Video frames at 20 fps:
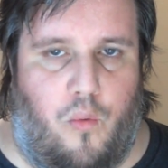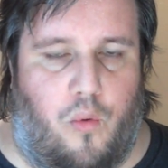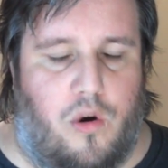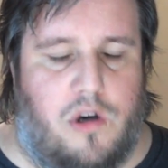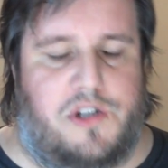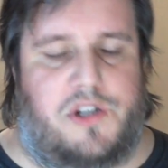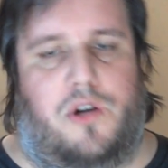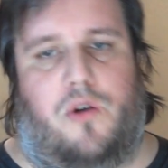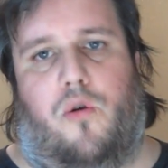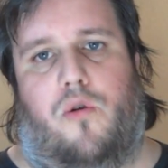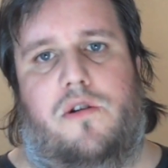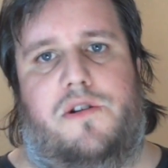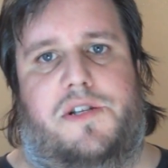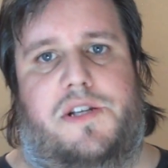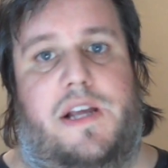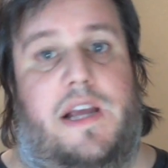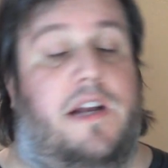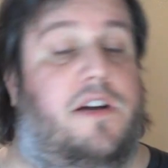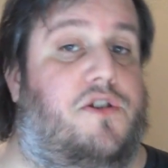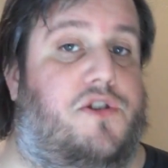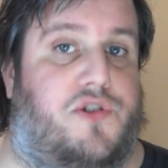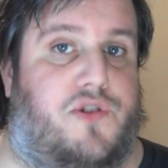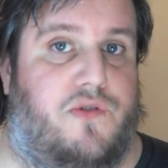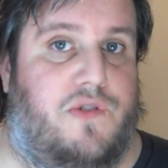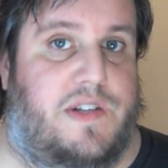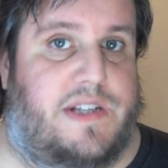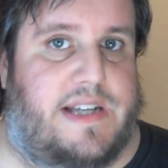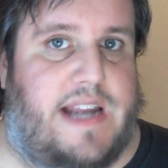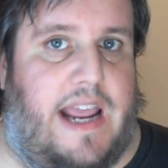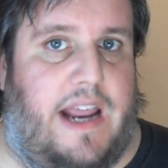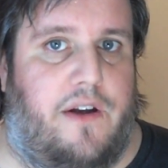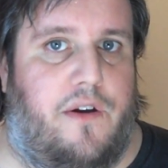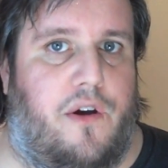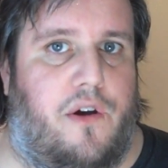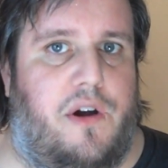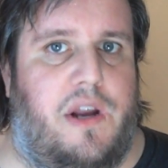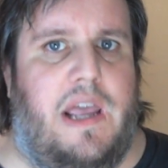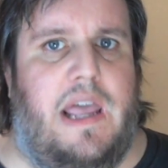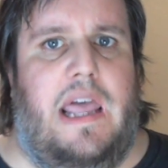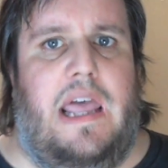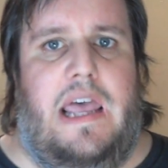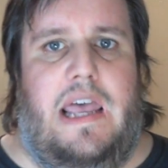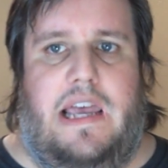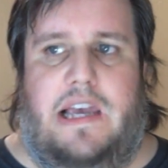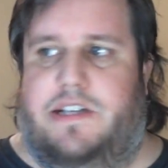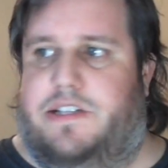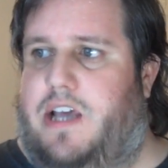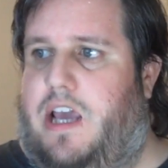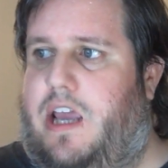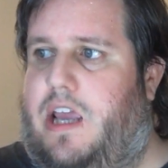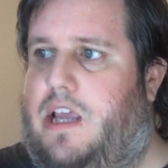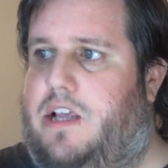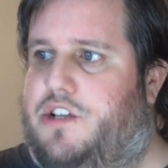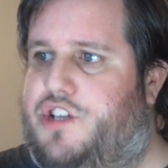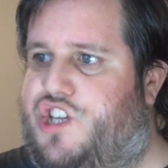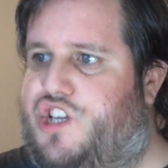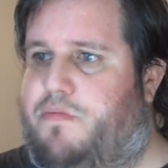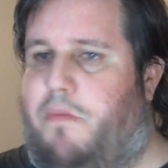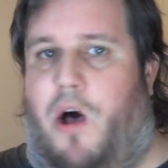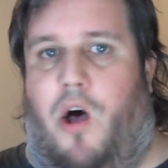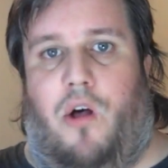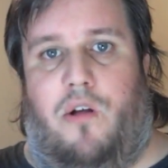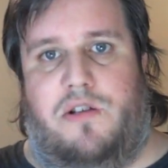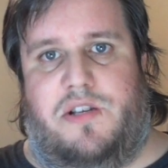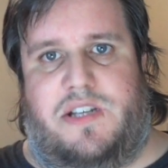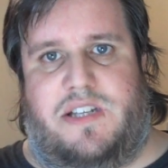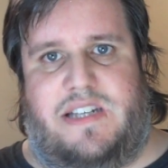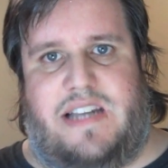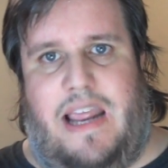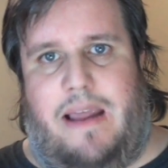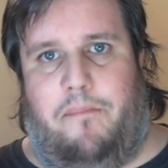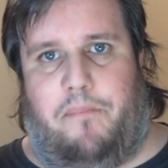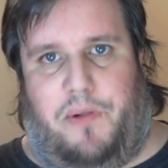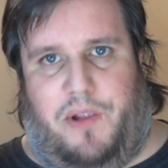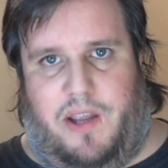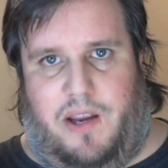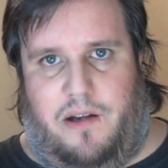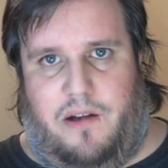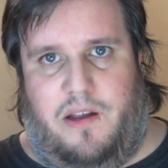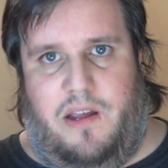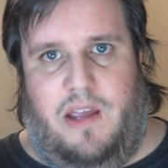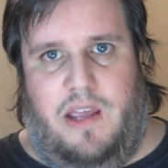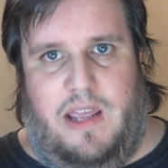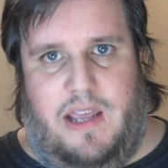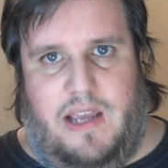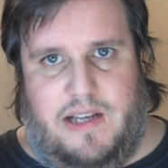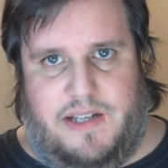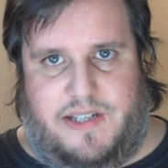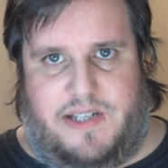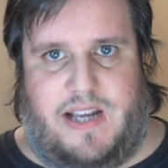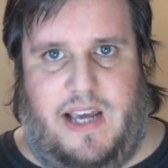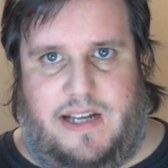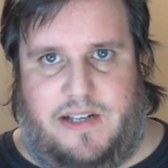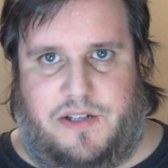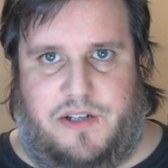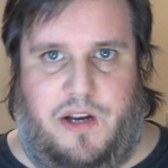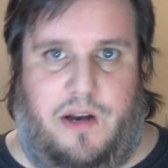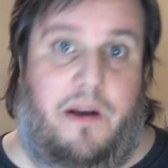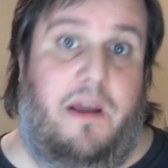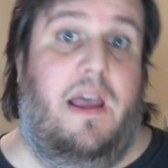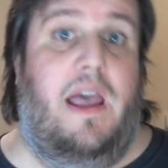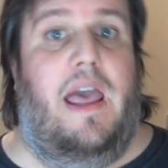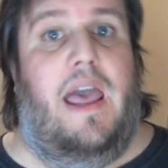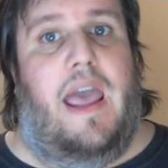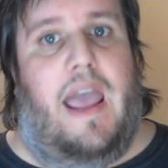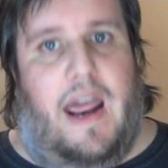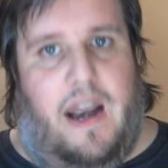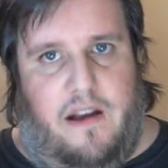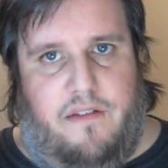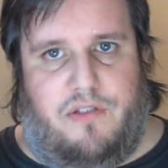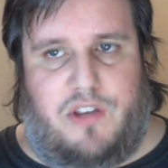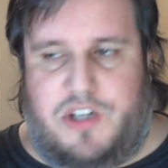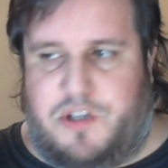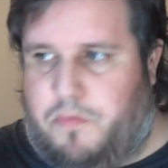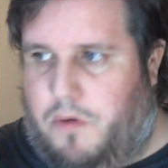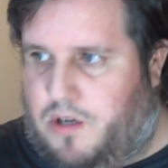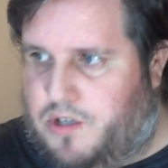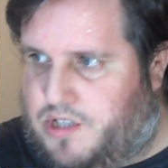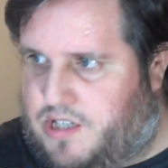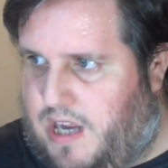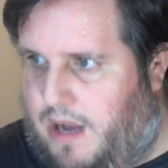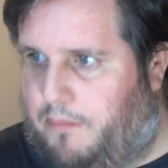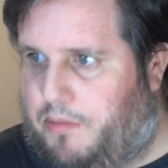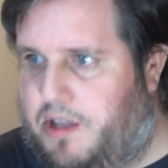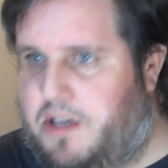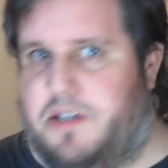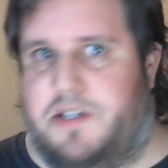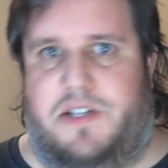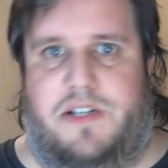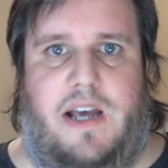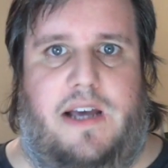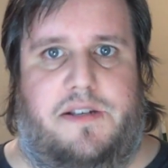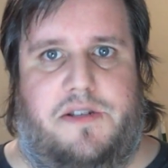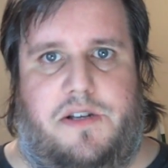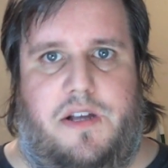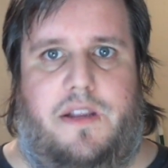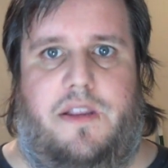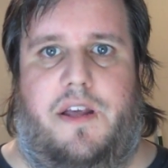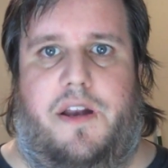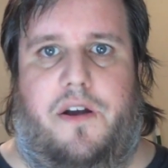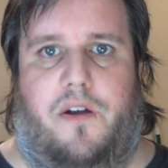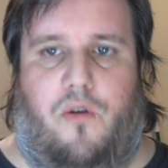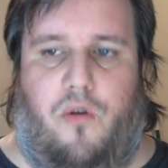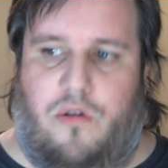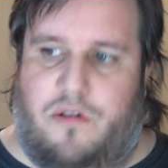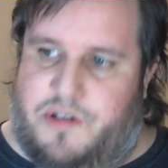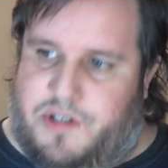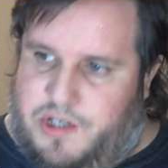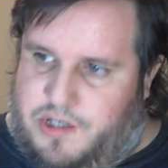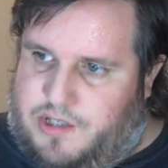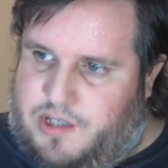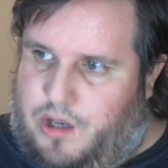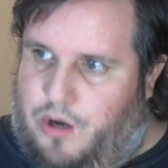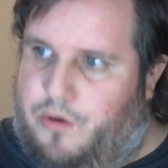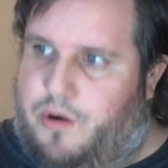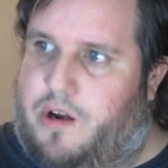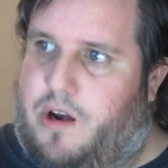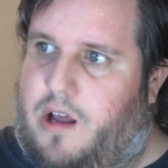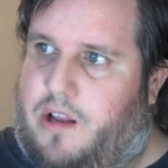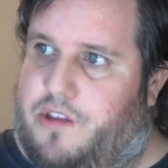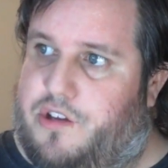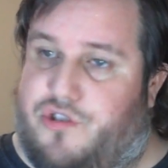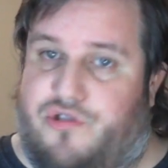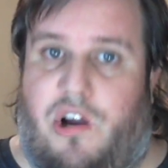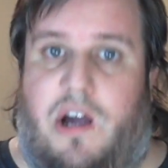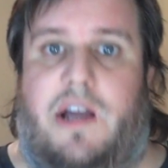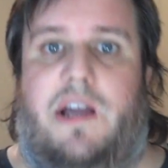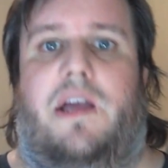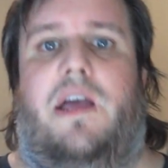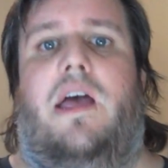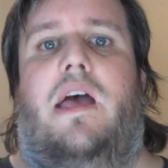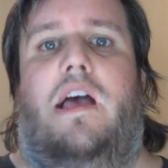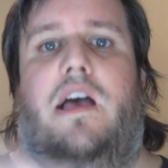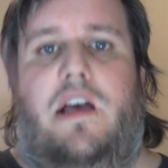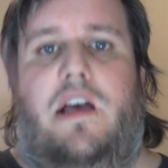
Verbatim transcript: Whereas, of course, the industry standard is a small sampling is tested. And if the small sampling is tested, then, of course, it's loaded on the truck,